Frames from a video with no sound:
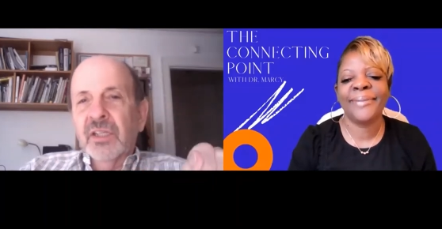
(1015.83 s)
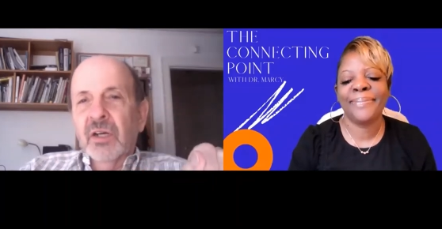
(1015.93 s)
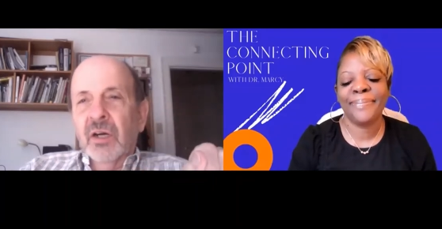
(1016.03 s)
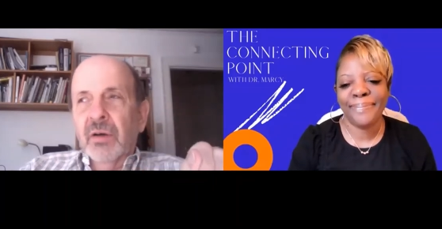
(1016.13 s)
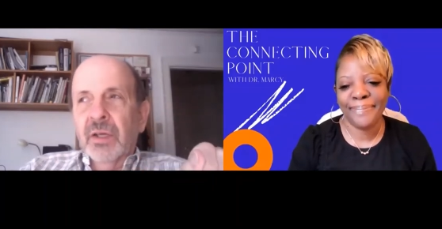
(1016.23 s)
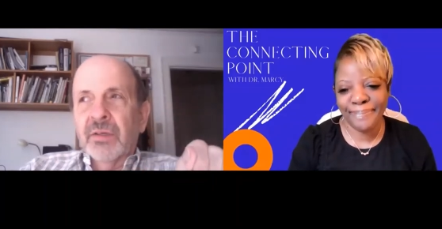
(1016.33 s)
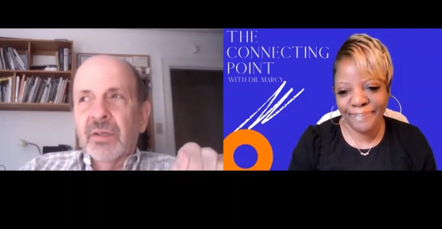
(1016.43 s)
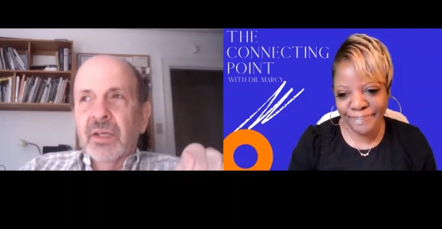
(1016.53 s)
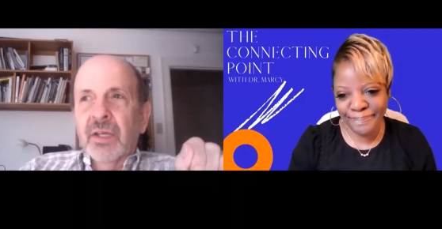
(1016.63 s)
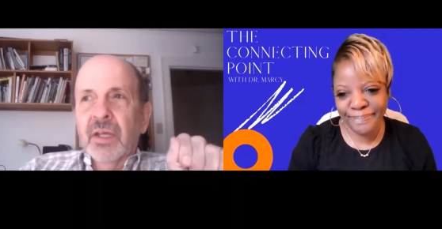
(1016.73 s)
Speaker 1: You know, it
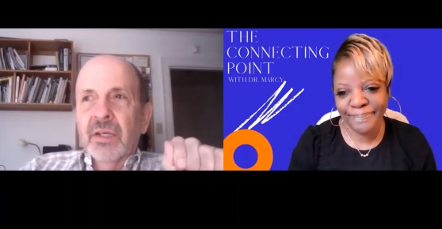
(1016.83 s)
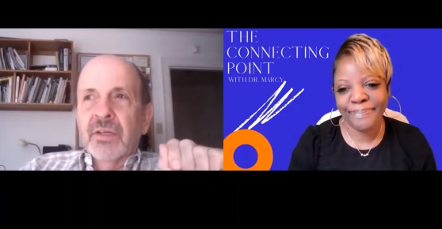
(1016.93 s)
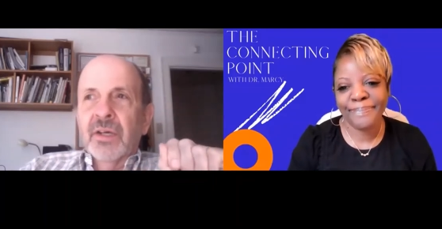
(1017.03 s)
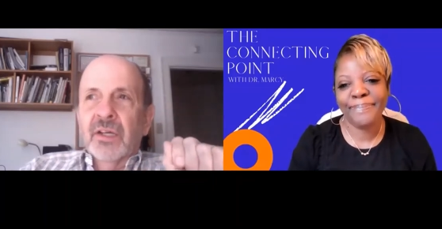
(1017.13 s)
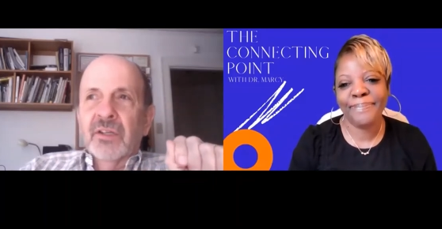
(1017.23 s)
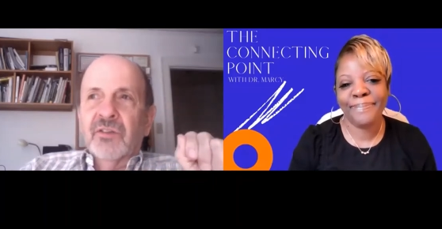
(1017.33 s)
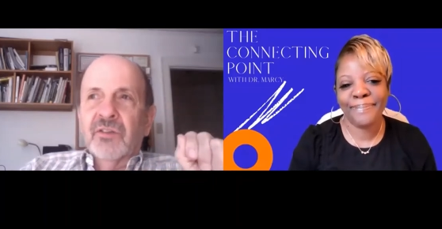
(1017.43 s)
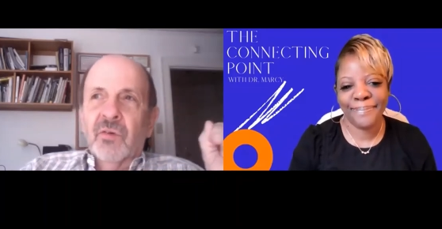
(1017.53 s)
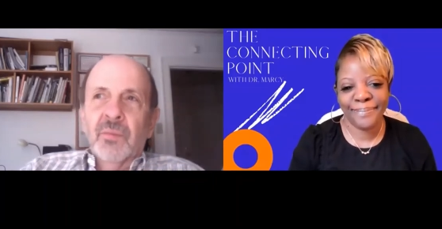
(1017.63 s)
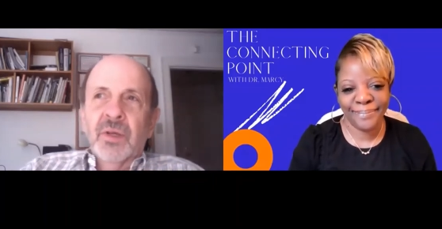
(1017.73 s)
it does
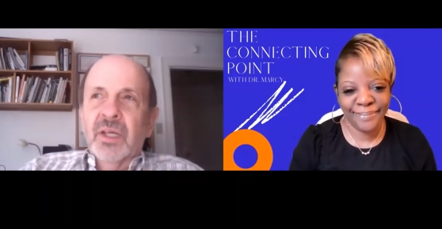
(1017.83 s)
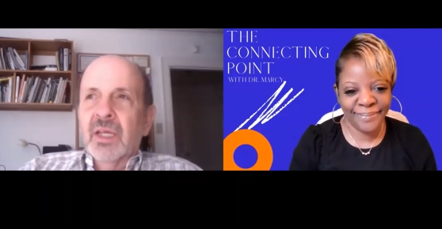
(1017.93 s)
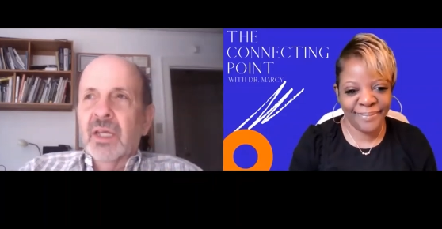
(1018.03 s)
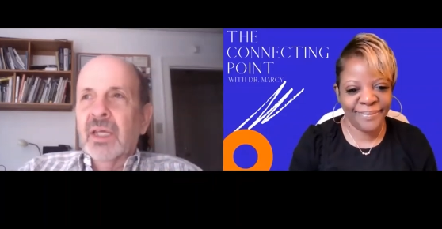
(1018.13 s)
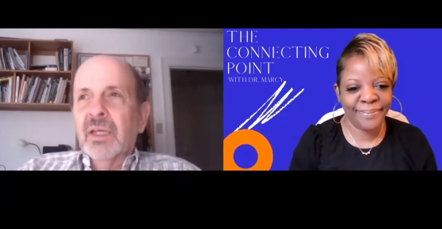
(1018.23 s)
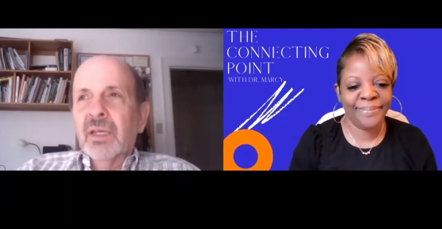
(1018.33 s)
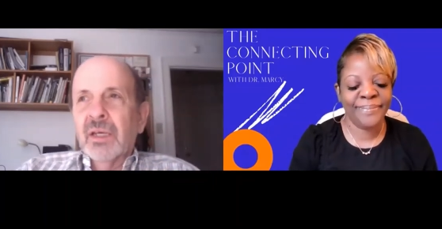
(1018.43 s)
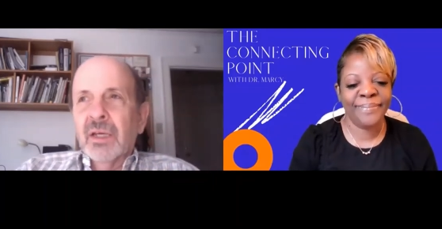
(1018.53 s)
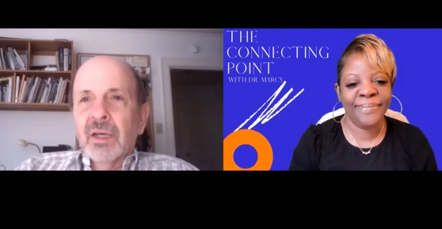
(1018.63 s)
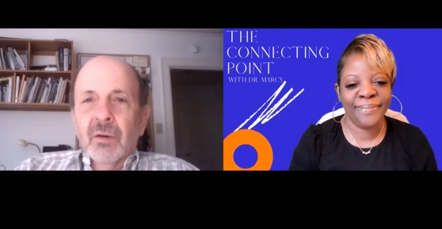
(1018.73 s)
for me
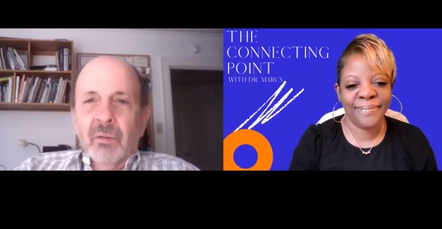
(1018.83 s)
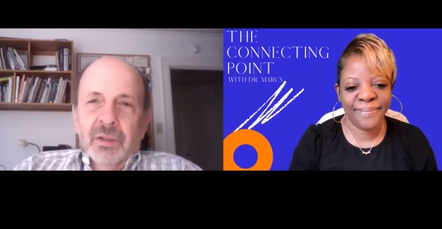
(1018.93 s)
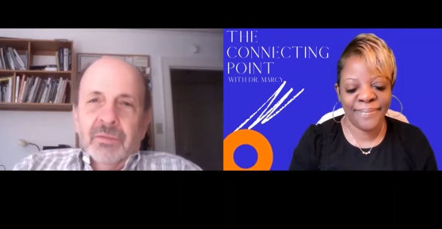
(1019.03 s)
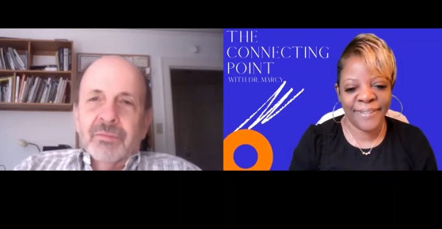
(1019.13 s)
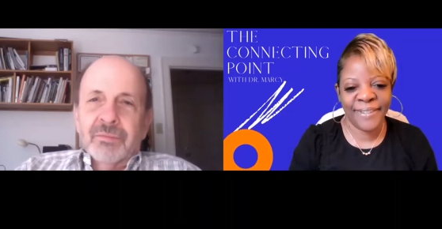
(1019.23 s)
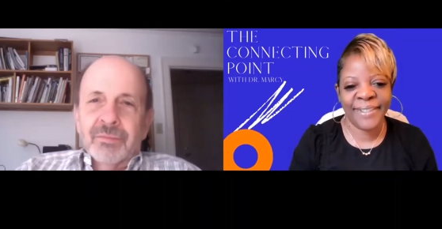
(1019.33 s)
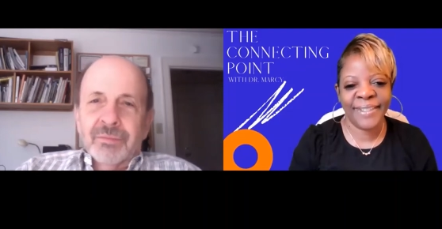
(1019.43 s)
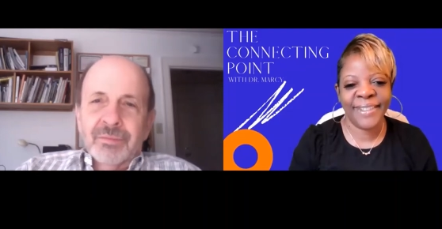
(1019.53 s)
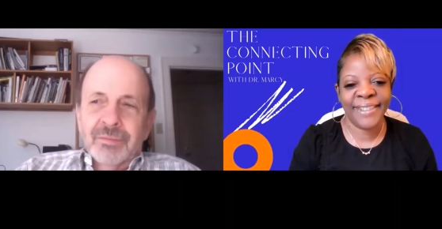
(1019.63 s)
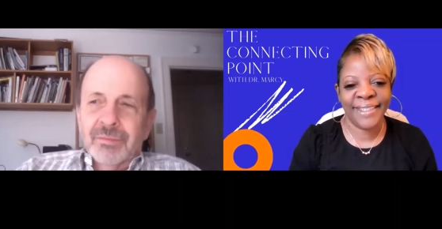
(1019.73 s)
what
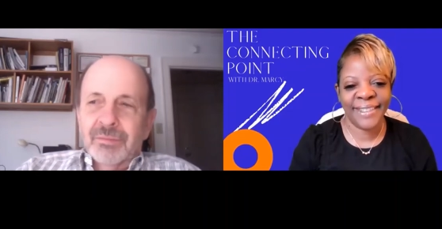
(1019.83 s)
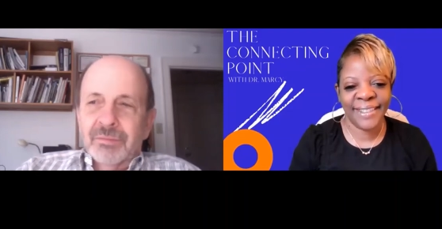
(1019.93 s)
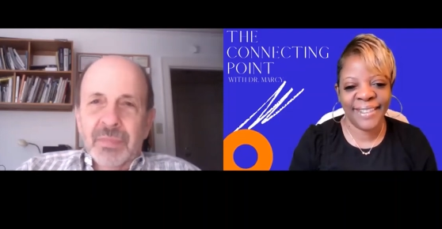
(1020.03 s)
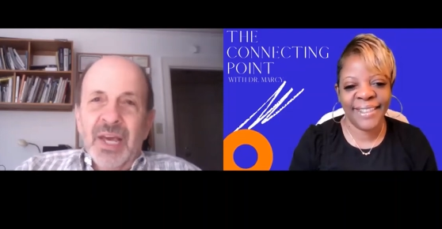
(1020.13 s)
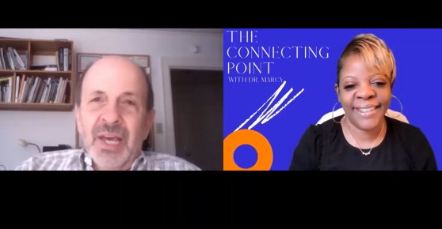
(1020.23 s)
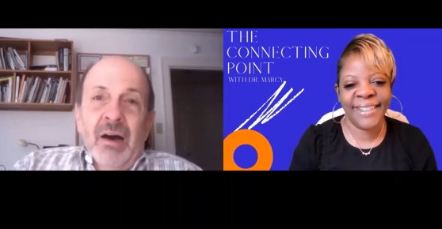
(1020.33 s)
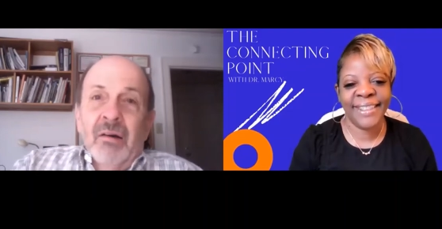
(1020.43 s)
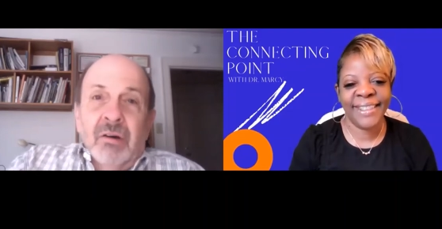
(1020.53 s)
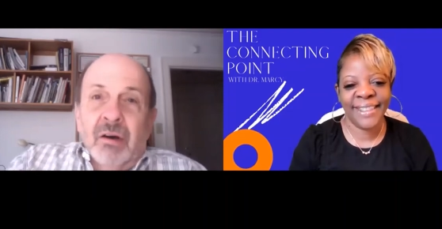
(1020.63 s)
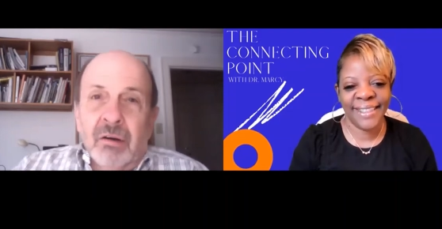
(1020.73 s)
maybe
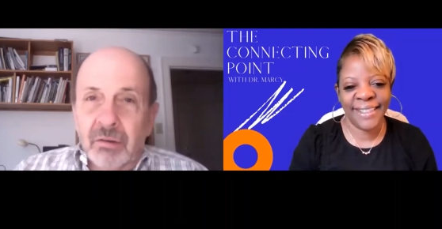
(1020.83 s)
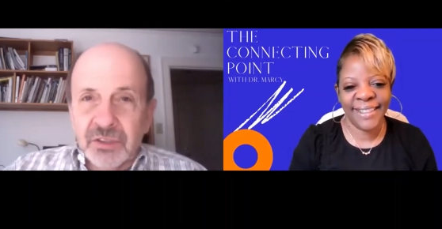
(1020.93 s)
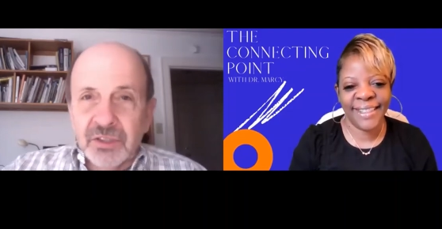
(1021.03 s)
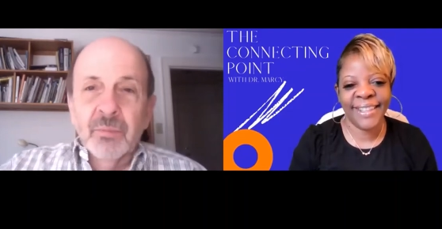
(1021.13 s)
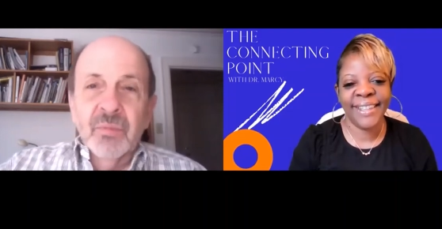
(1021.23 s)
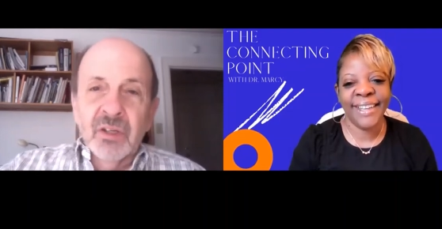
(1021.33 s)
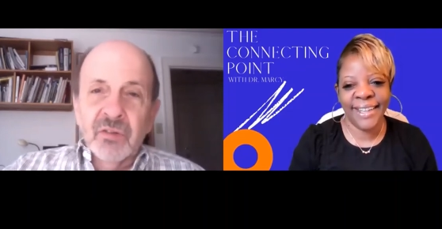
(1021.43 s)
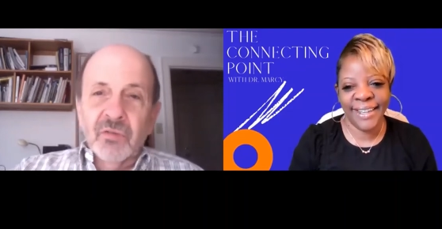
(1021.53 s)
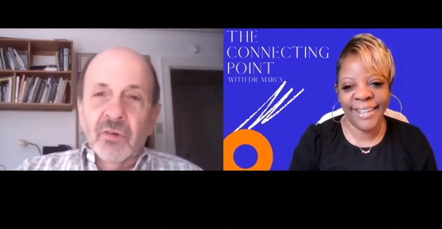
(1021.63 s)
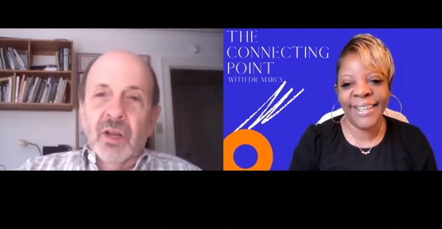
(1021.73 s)
alcohol or something
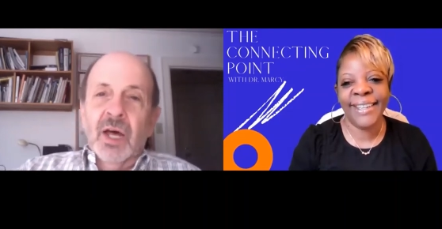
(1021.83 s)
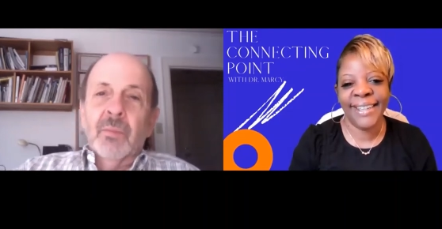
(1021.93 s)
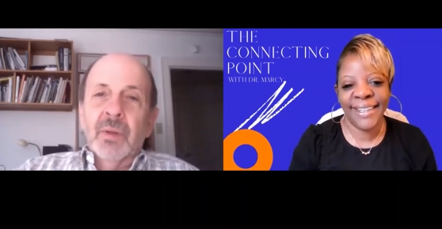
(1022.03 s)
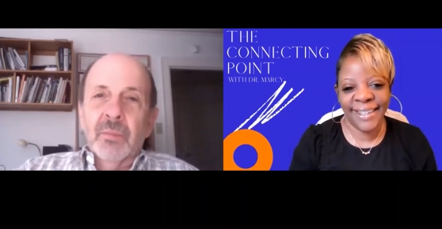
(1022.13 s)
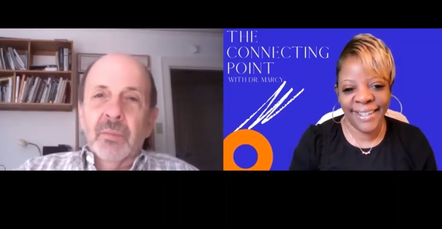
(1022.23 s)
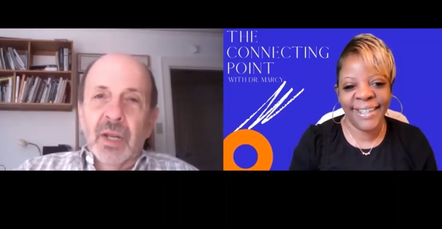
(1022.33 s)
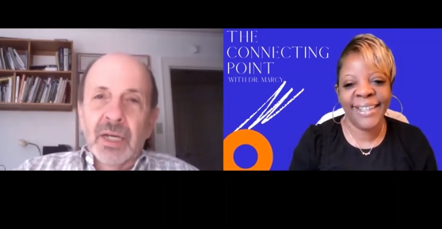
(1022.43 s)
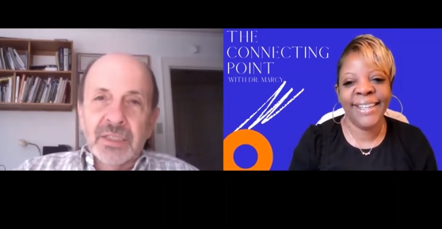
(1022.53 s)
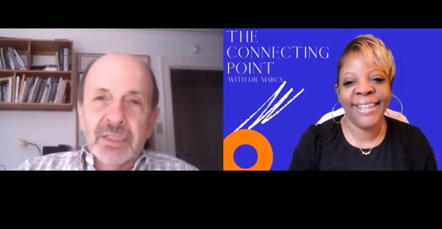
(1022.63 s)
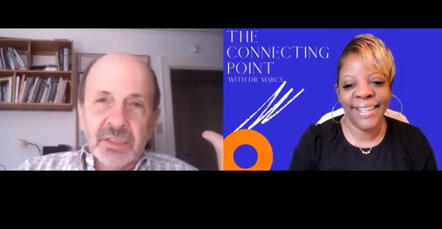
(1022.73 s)
does for uh-huh. a lot of uh-huh. people.
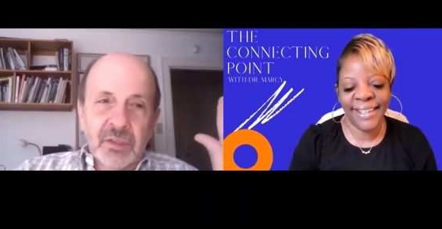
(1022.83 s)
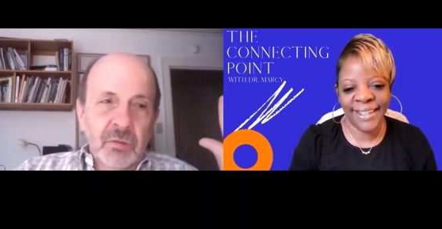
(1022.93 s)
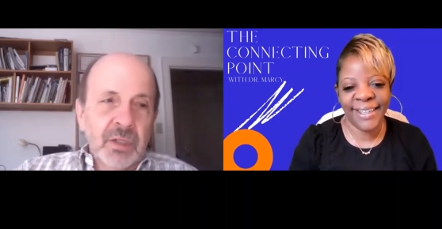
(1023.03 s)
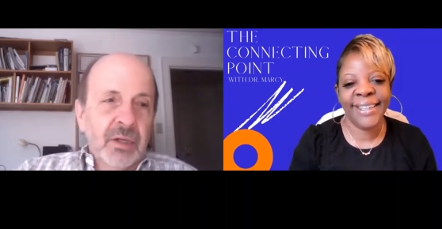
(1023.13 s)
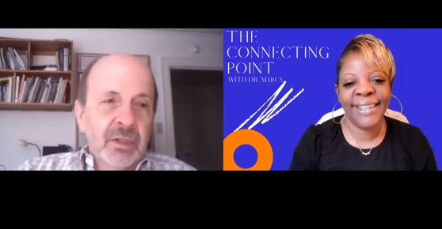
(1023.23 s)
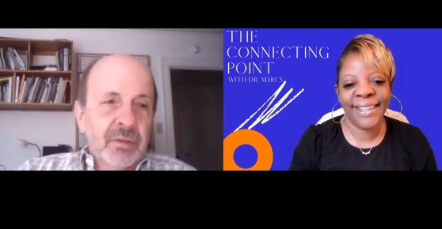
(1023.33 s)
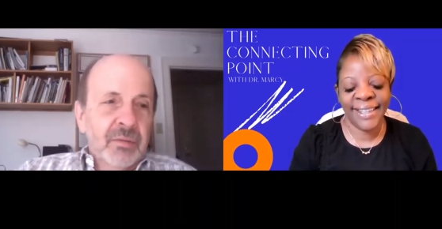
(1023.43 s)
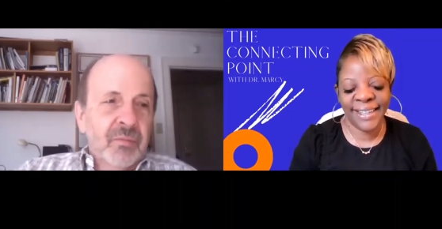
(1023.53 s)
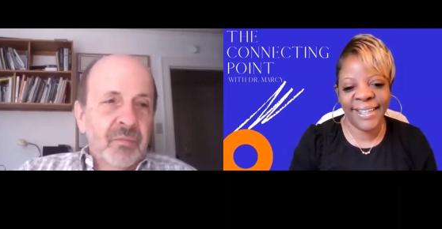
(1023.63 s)
I just go in there and